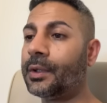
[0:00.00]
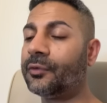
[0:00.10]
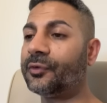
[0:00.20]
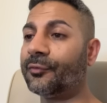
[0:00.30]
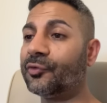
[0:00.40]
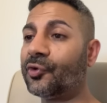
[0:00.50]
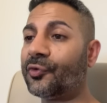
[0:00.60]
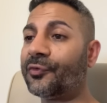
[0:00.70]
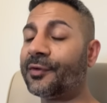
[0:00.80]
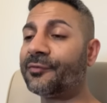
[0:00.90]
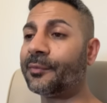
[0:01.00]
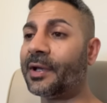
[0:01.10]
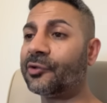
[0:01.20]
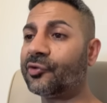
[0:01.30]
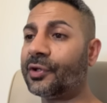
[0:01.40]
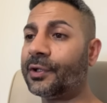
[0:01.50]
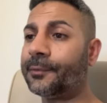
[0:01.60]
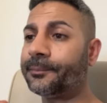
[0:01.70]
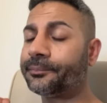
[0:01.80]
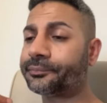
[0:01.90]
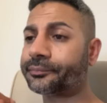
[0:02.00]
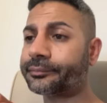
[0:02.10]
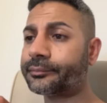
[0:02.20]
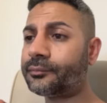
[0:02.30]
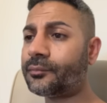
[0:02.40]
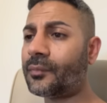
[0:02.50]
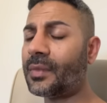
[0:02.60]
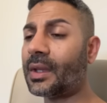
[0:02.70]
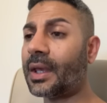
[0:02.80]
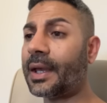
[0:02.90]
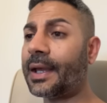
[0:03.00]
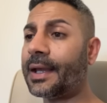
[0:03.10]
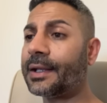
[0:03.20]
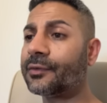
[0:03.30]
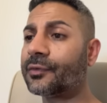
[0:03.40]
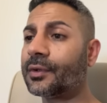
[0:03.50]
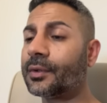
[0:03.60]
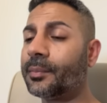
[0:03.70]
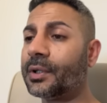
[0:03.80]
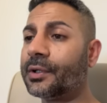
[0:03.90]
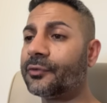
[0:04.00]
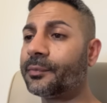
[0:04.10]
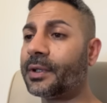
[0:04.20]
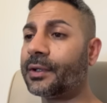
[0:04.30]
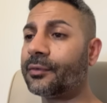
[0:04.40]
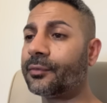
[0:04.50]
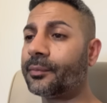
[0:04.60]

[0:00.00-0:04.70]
So it reduces the inflammation and the blood is being